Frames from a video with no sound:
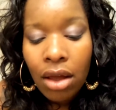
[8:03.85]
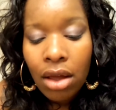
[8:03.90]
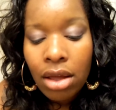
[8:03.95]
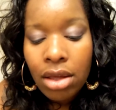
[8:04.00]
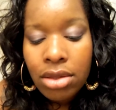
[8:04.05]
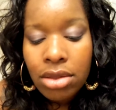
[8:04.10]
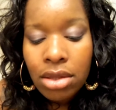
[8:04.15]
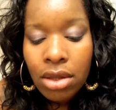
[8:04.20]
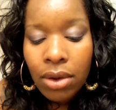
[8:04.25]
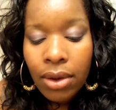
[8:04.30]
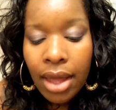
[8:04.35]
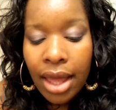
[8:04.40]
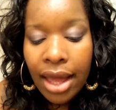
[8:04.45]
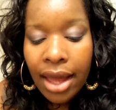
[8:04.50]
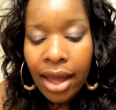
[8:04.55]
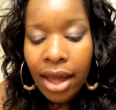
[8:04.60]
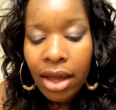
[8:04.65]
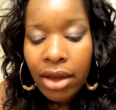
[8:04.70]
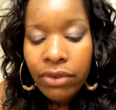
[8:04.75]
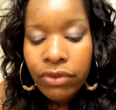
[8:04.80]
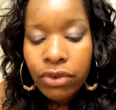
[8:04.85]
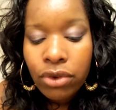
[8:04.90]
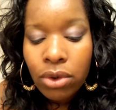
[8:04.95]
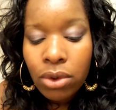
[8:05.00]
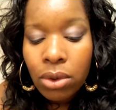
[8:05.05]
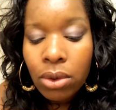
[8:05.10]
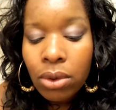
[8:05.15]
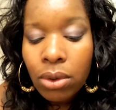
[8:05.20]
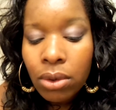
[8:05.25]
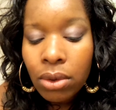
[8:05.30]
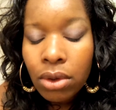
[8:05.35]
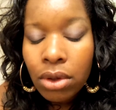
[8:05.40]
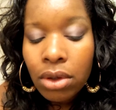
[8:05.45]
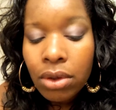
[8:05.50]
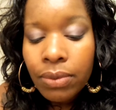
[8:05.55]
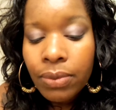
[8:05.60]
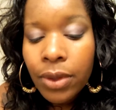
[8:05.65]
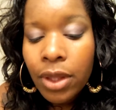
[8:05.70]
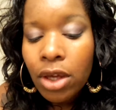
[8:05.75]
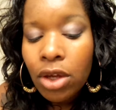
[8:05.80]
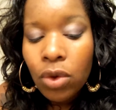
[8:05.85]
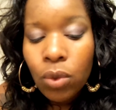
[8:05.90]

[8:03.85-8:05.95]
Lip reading: also have Cool,